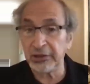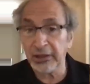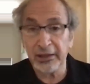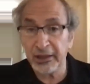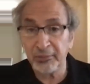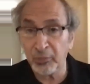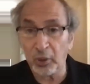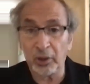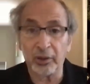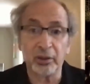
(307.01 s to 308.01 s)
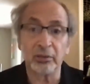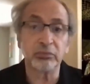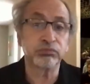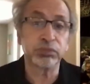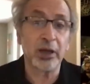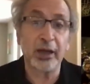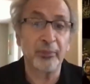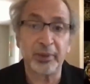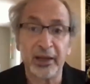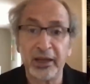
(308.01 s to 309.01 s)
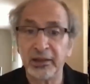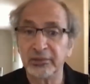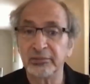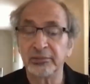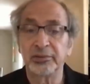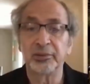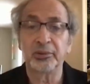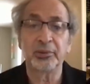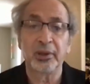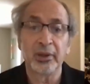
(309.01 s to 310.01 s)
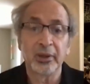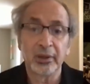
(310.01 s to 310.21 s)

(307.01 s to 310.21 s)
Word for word: an immoral campaign to,